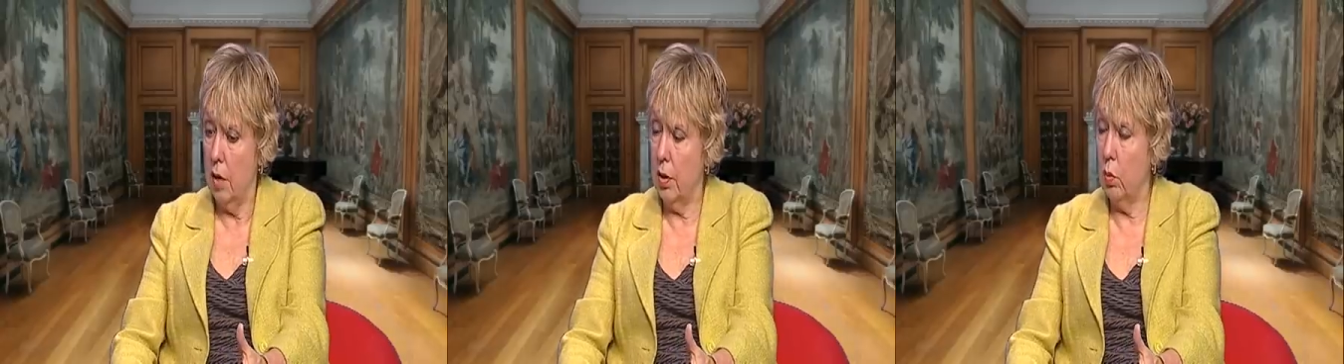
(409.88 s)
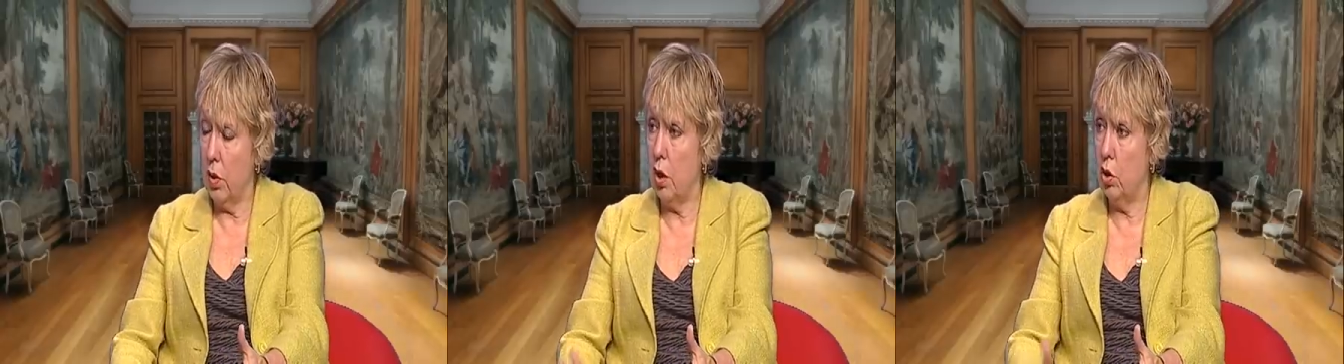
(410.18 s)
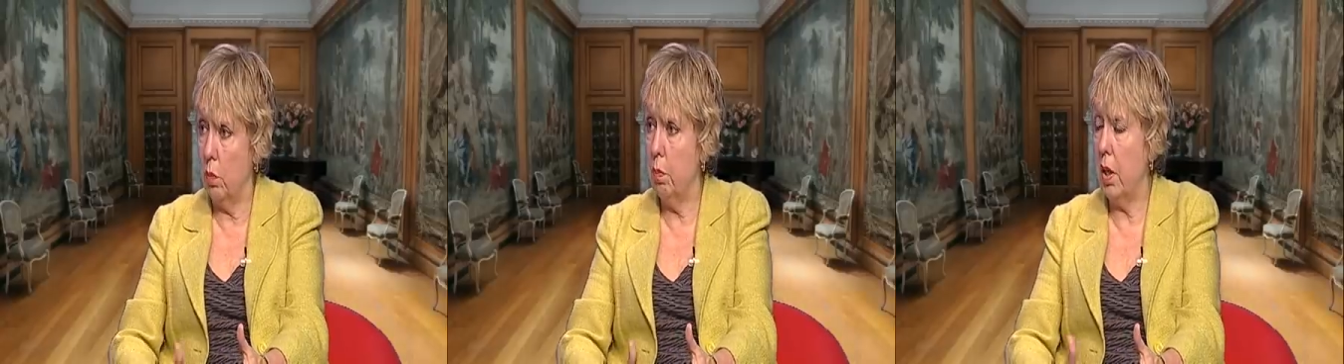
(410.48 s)
I think they
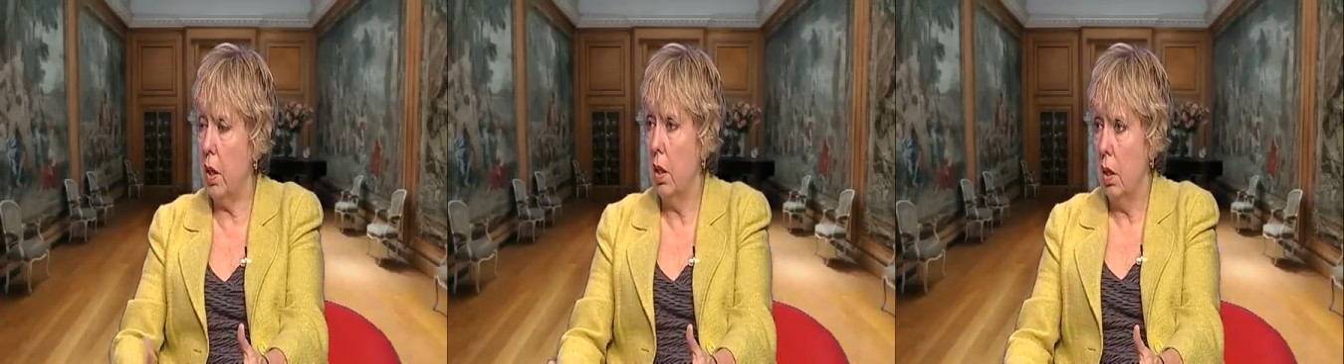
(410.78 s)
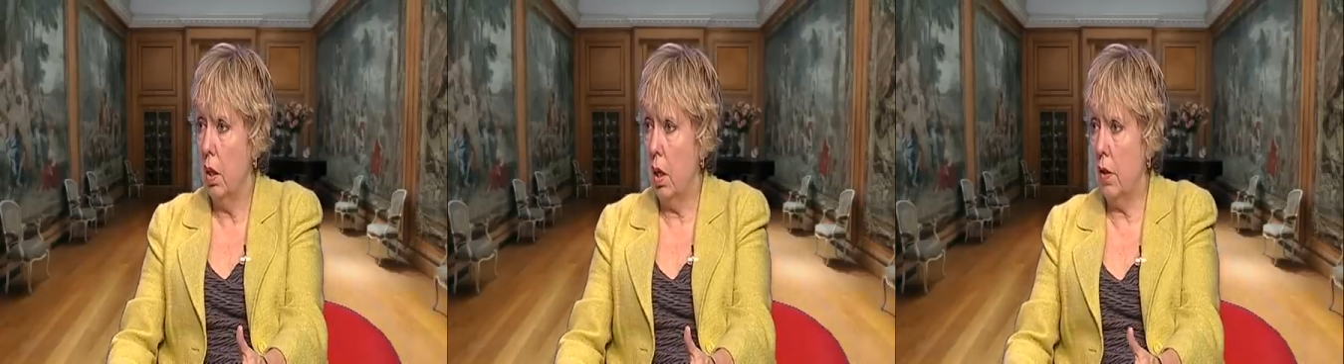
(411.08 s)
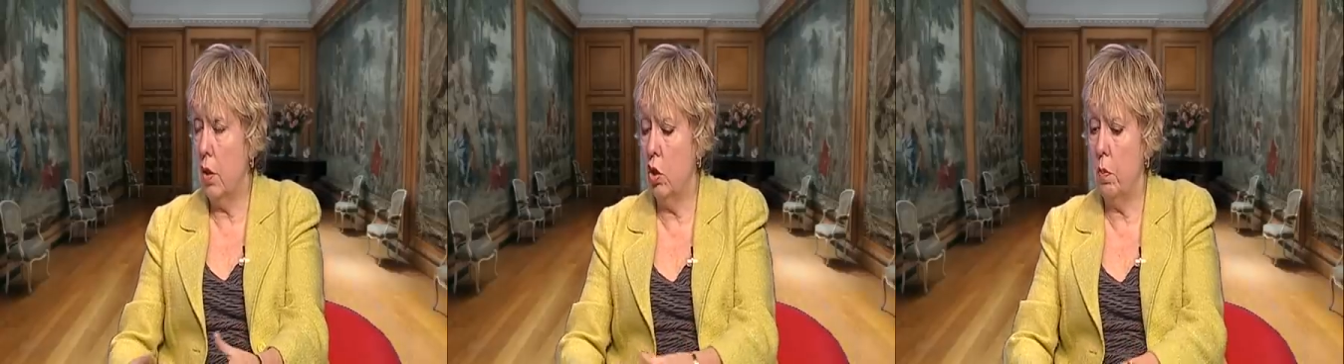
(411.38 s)
should
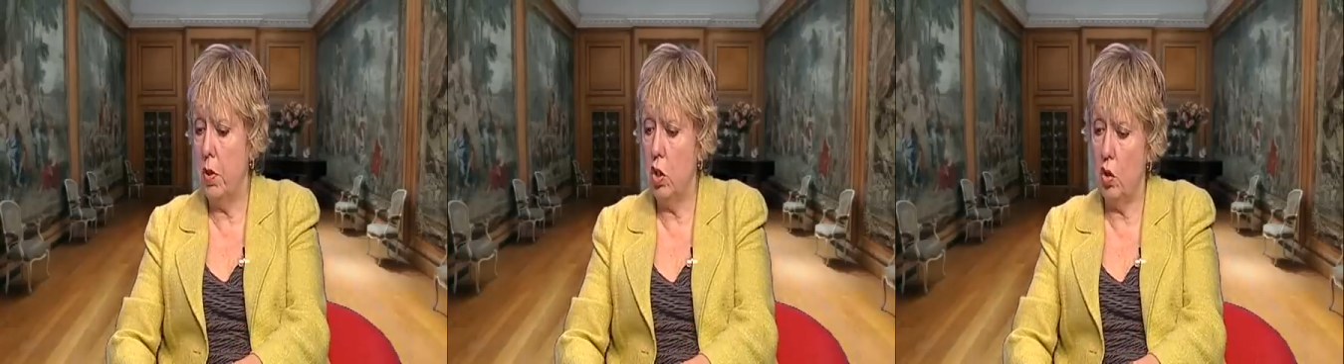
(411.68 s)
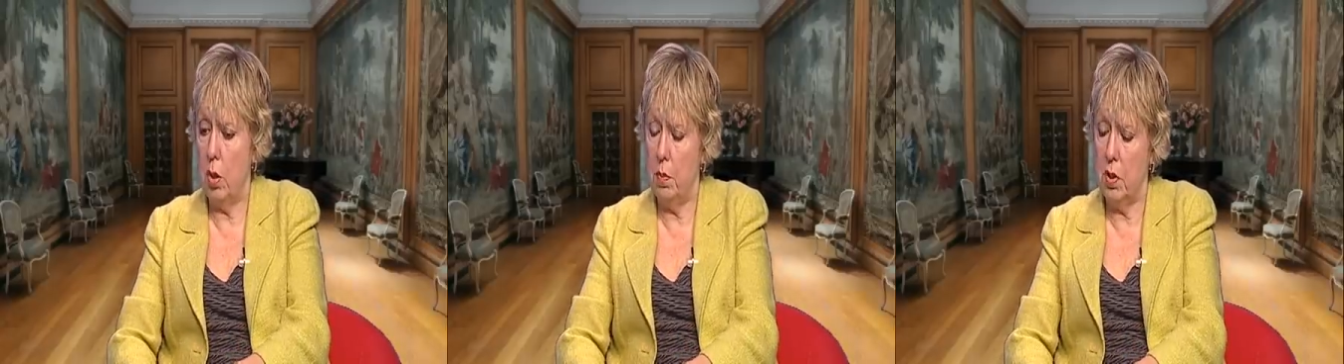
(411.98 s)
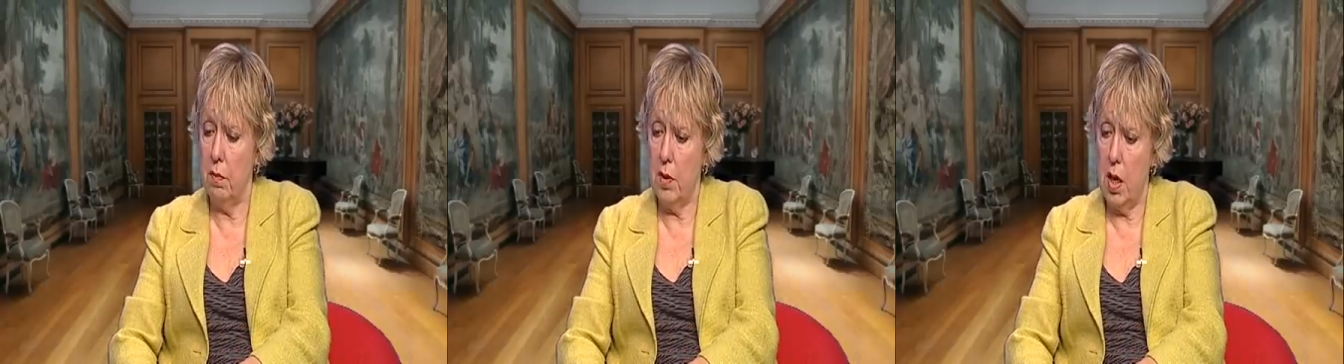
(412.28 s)
be
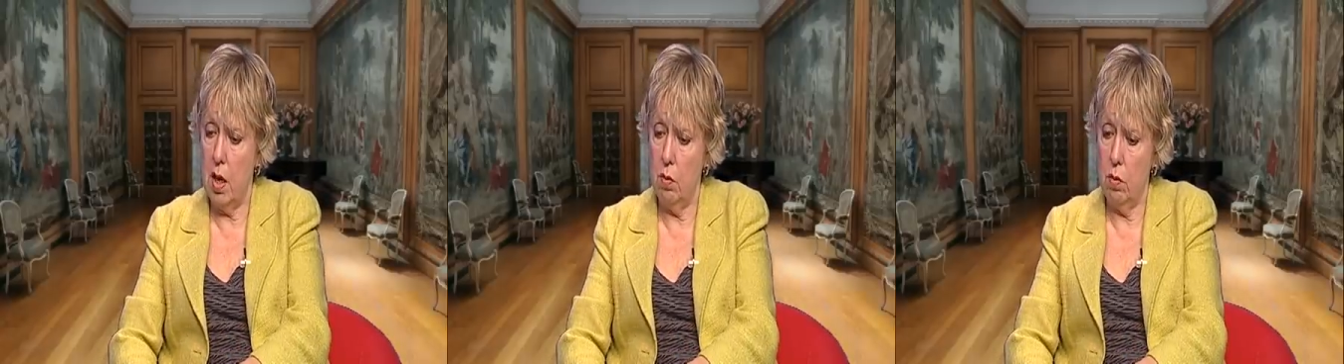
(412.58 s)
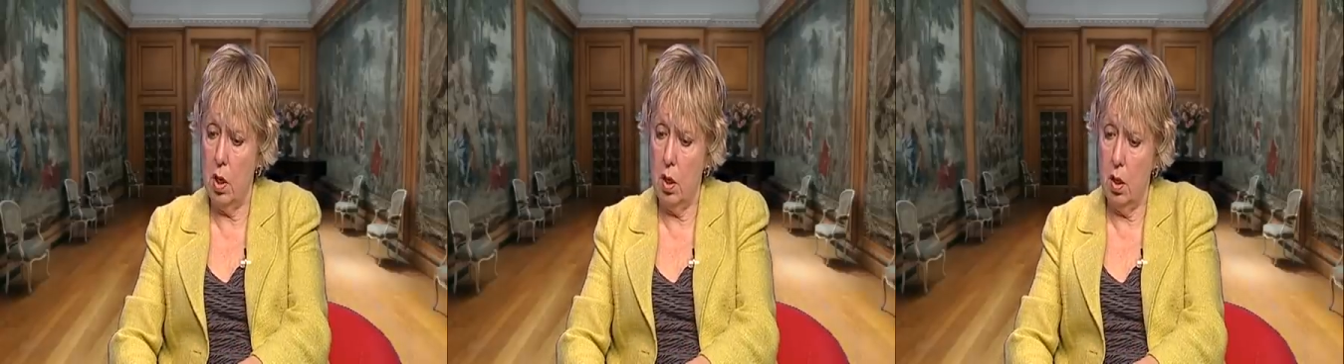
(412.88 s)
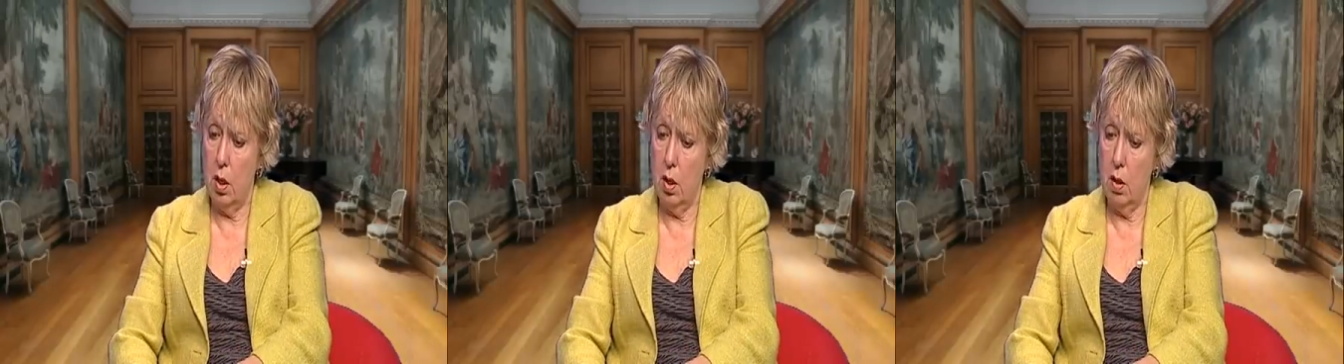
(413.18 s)
stripped of
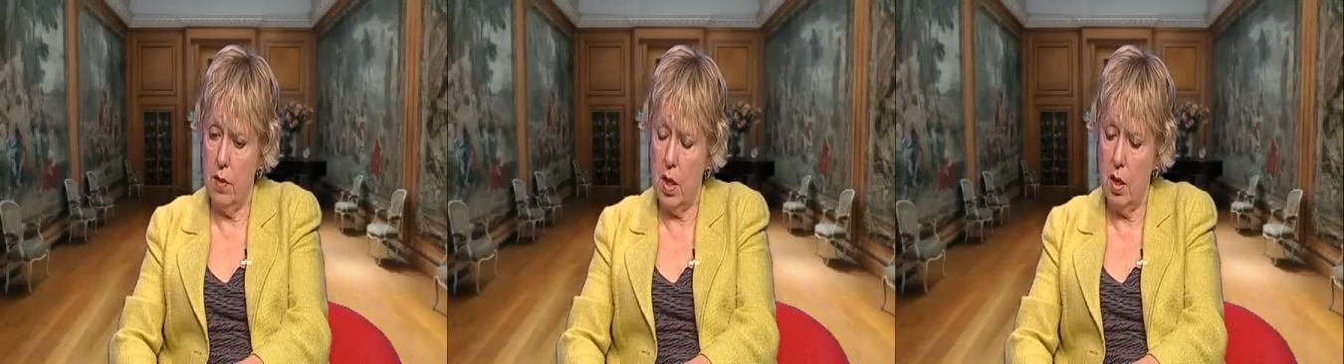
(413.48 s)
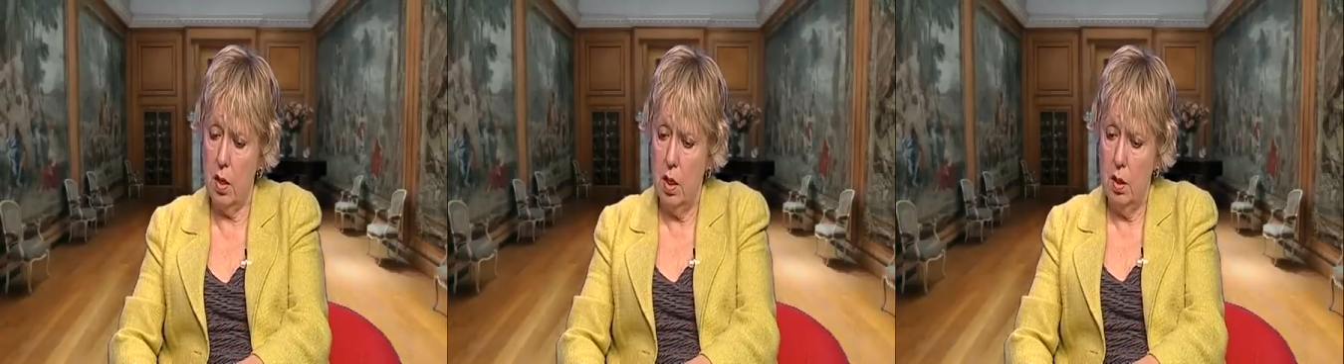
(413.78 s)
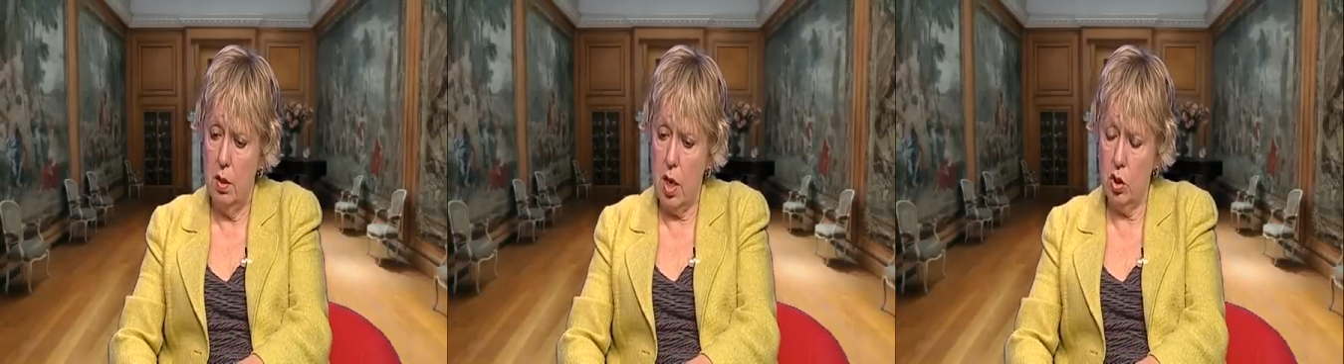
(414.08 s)
their
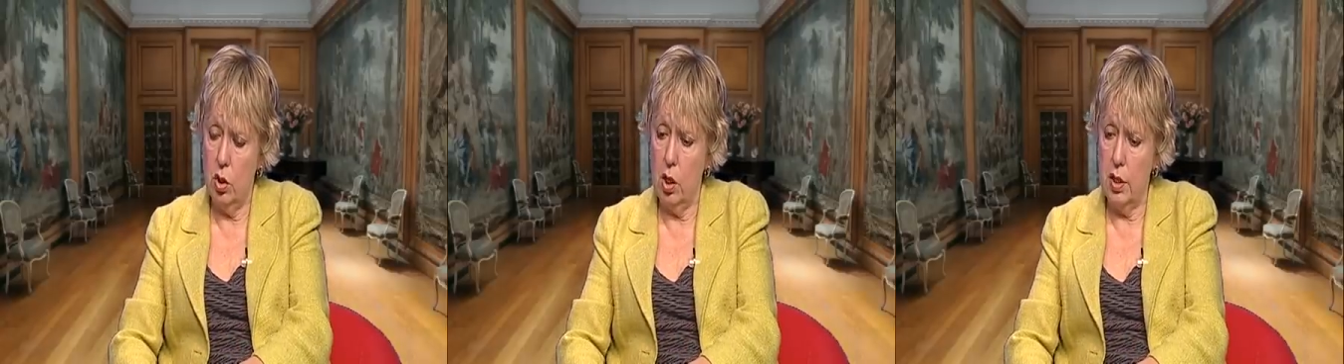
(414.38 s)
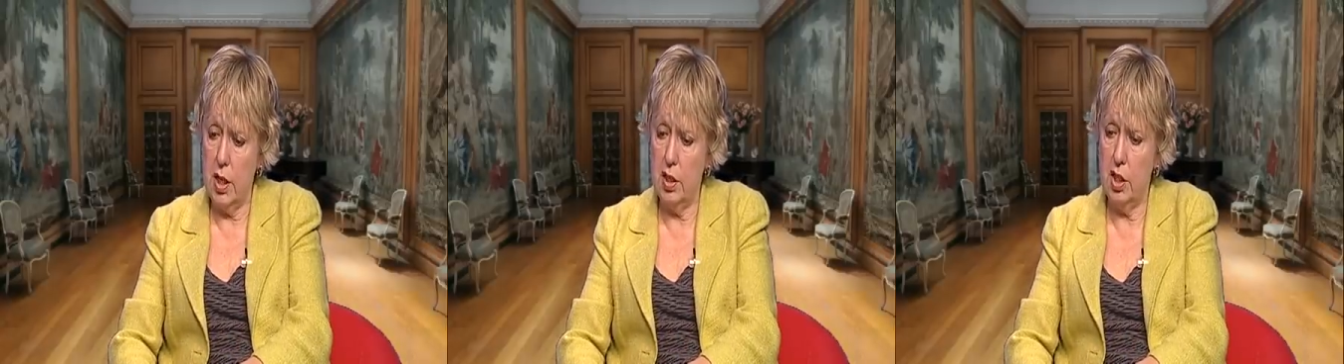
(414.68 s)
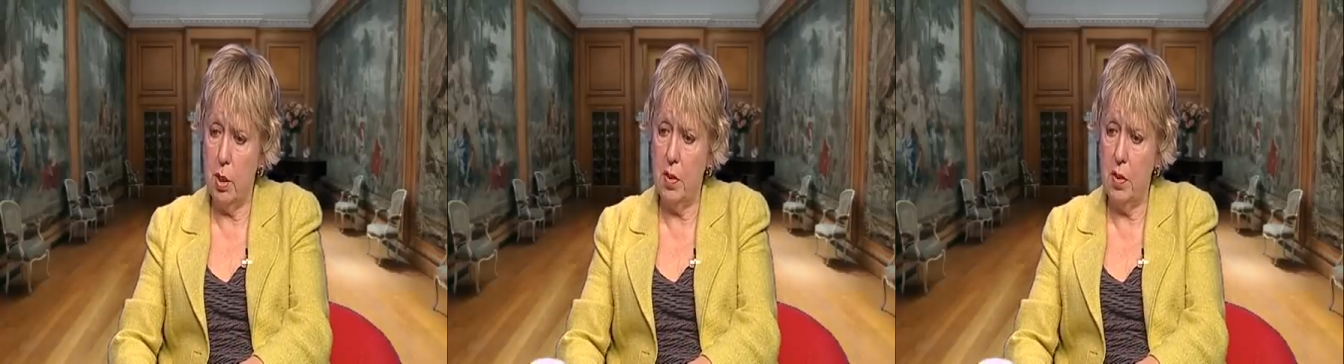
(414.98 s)
national identity.